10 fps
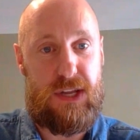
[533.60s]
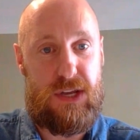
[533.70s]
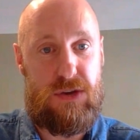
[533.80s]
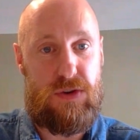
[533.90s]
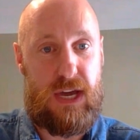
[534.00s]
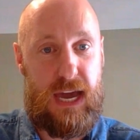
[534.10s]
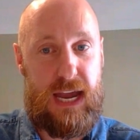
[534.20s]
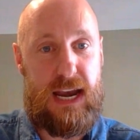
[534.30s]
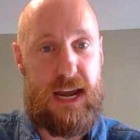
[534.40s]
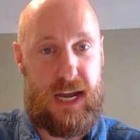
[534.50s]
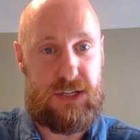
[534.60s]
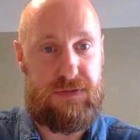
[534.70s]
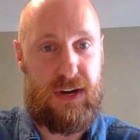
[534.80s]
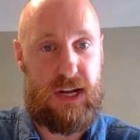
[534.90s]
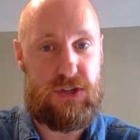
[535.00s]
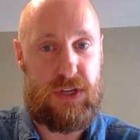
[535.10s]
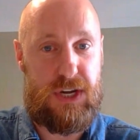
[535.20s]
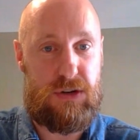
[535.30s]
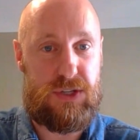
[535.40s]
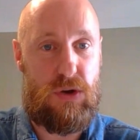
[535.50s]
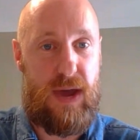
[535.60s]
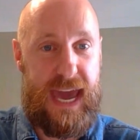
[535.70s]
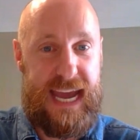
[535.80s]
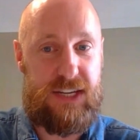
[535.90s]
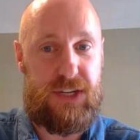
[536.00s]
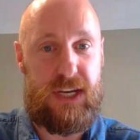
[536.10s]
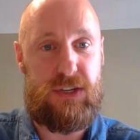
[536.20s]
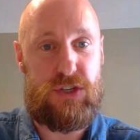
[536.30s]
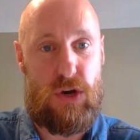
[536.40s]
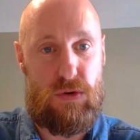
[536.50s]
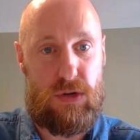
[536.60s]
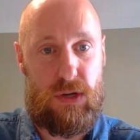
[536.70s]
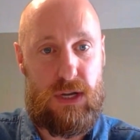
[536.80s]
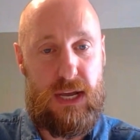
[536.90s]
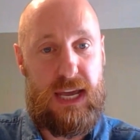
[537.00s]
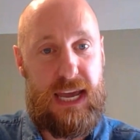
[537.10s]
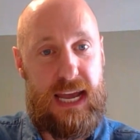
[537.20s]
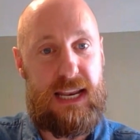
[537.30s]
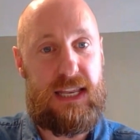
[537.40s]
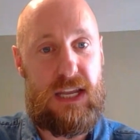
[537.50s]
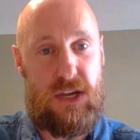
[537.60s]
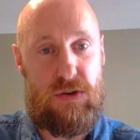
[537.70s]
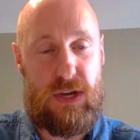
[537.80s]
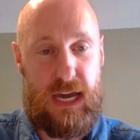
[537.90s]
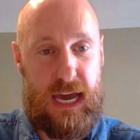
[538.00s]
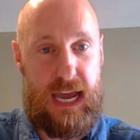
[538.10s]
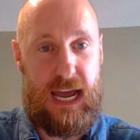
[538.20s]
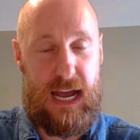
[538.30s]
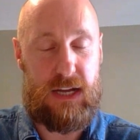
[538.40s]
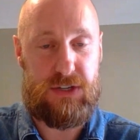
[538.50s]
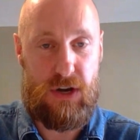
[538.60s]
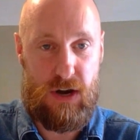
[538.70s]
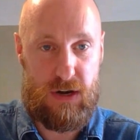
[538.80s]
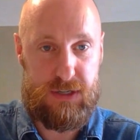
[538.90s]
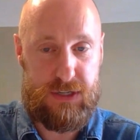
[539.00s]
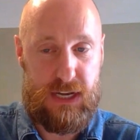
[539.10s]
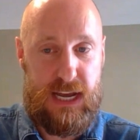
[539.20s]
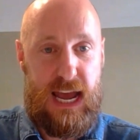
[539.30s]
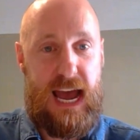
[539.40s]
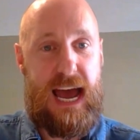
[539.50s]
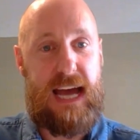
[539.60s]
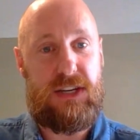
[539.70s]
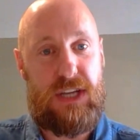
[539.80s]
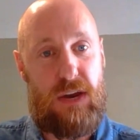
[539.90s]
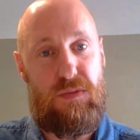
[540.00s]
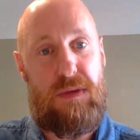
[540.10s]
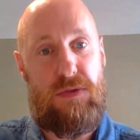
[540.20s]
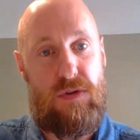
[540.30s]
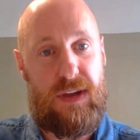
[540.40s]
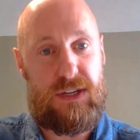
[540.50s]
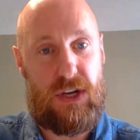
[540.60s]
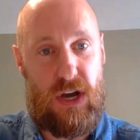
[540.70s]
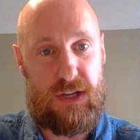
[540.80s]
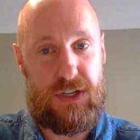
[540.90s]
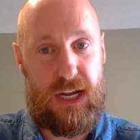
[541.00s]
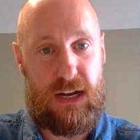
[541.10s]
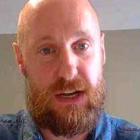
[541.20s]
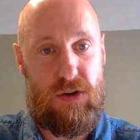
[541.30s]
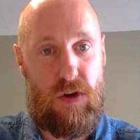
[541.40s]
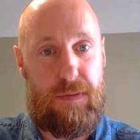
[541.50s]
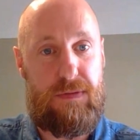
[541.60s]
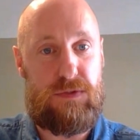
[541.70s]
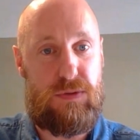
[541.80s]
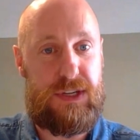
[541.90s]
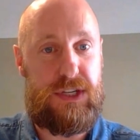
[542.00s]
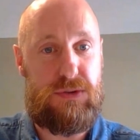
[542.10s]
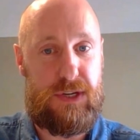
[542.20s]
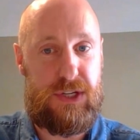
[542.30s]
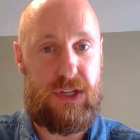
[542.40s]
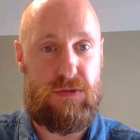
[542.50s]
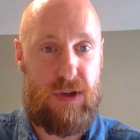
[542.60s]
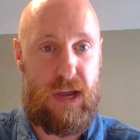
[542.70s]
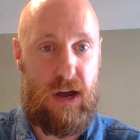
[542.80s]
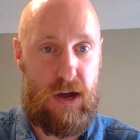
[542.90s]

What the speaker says: in the UK next financial year, so 8 in total in the UK and Ireland. And then we move into continental Europe from 2023